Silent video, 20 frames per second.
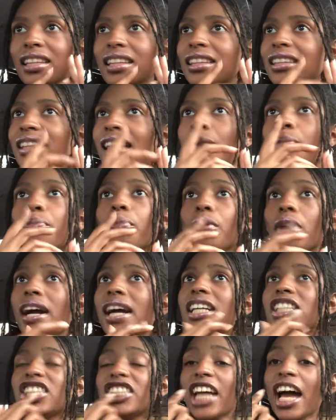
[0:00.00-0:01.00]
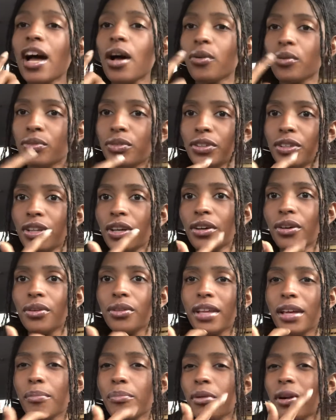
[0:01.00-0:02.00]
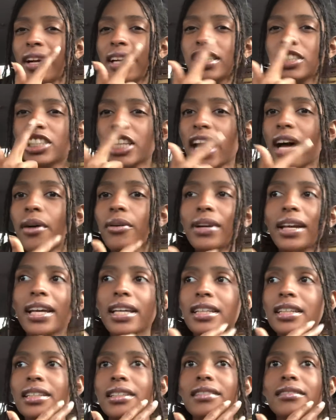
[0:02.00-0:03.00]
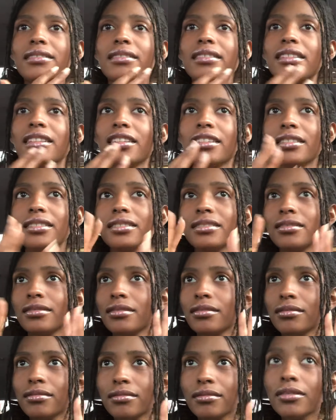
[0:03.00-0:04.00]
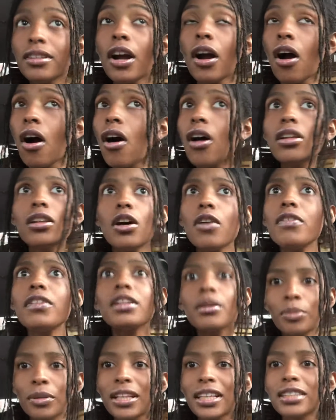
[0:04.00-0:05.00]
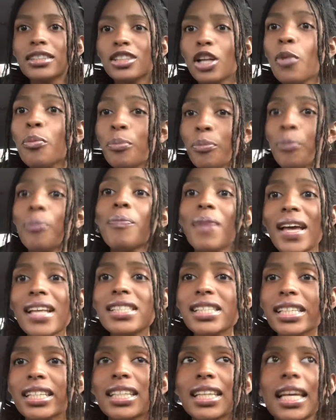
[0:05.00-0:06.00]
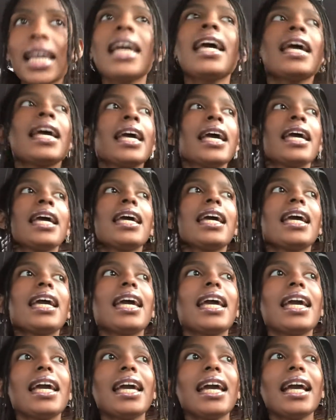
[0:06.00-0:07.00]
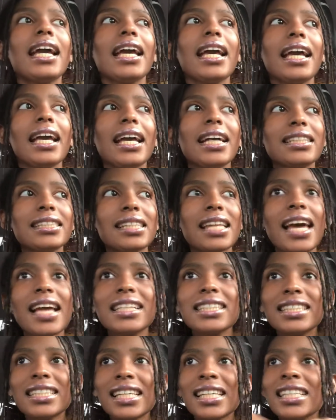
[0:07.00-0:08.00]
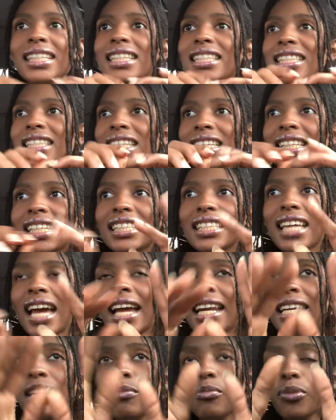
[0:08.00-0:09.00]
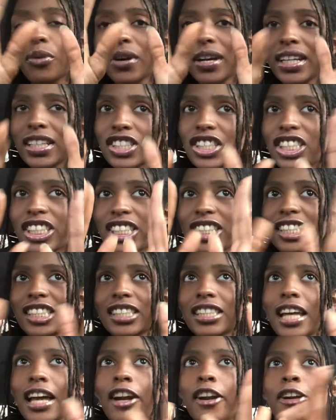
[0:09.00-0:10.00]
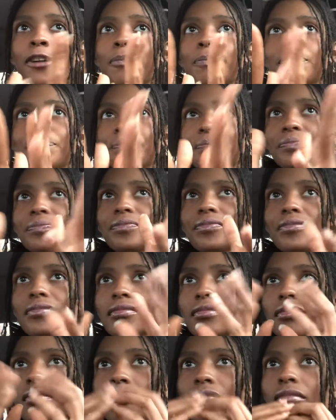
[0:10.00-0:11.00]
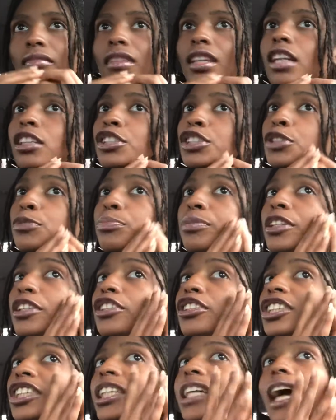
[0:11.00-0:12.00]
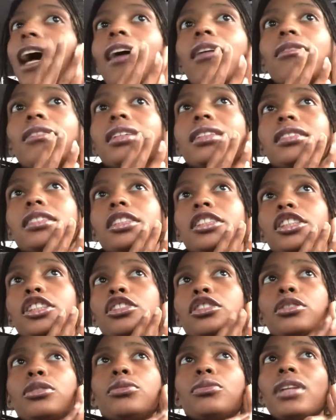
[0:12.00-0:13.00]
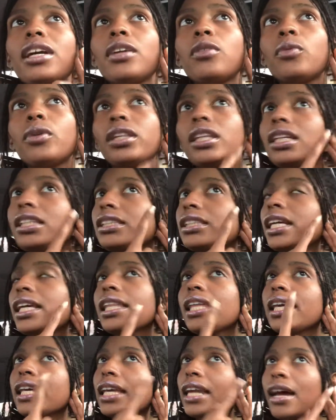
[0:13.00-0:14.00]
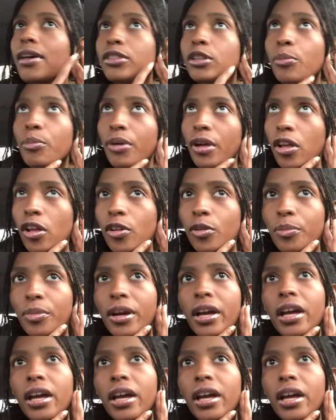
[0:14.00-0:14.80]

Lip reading: they branch out, and they're all over the place. So basically, it's like teeny tiny branches that are splurging out into your tooth. And when they say they get out the pulp,